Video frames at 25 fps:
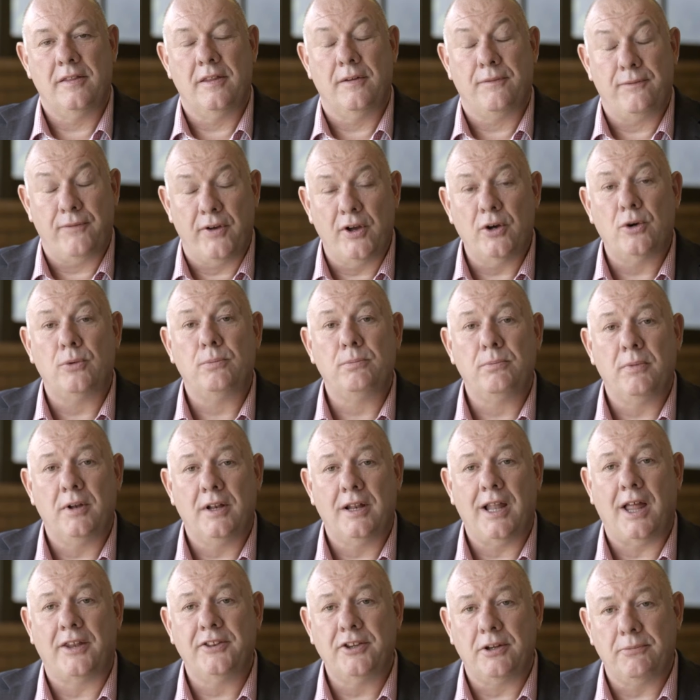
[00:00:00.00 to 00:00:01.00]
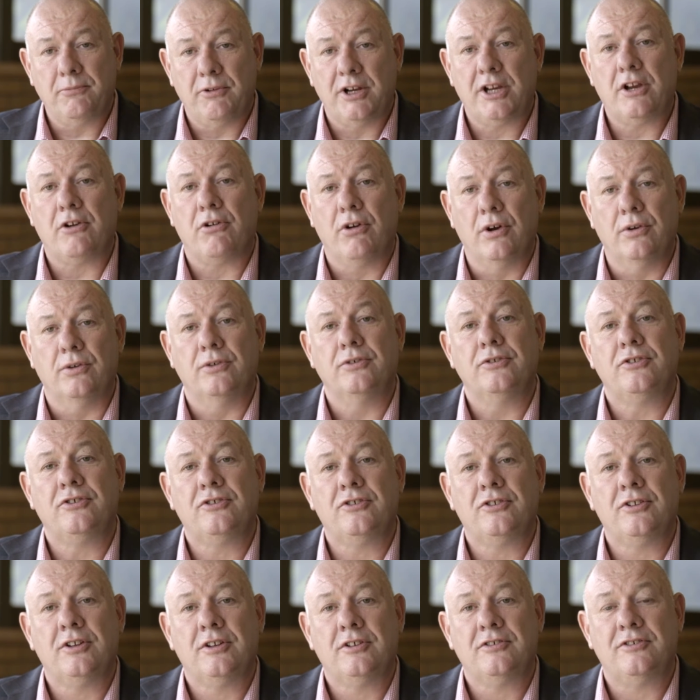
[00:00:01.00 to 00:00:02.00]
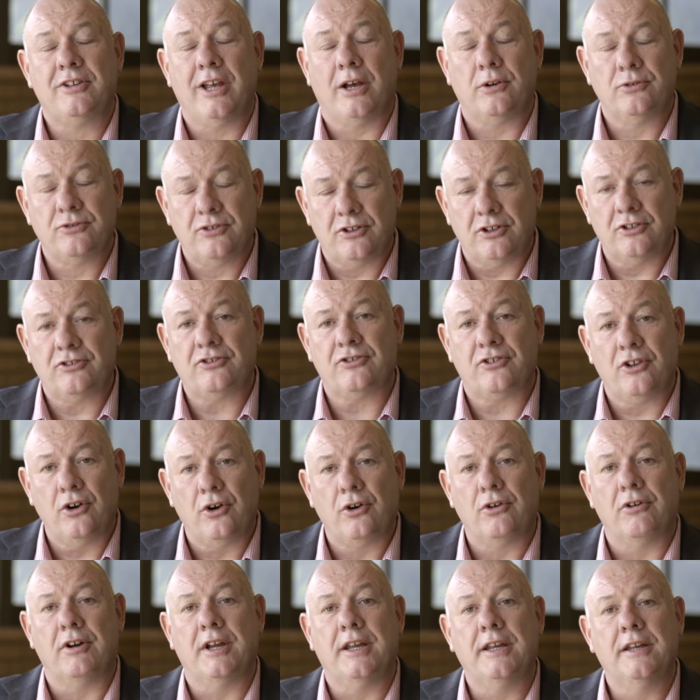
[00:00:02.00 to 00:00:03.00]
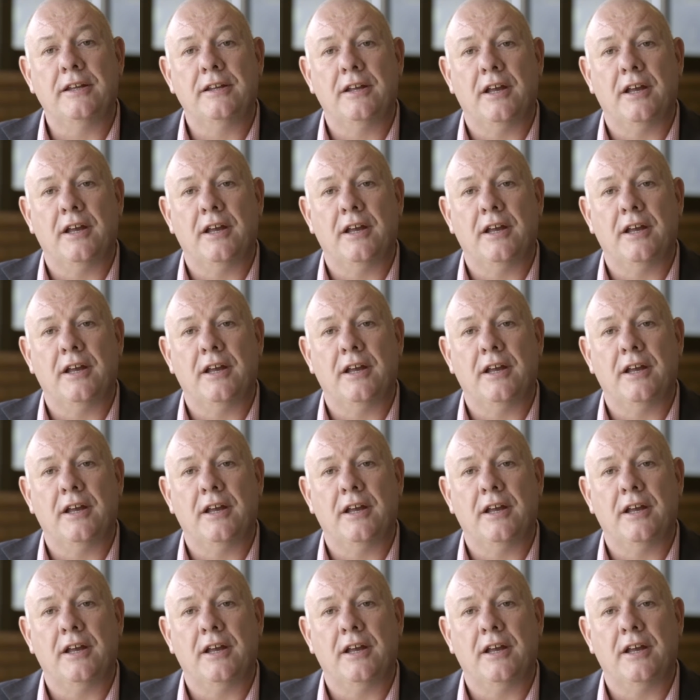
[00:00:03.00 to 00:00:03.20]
The film London Recruits tells the story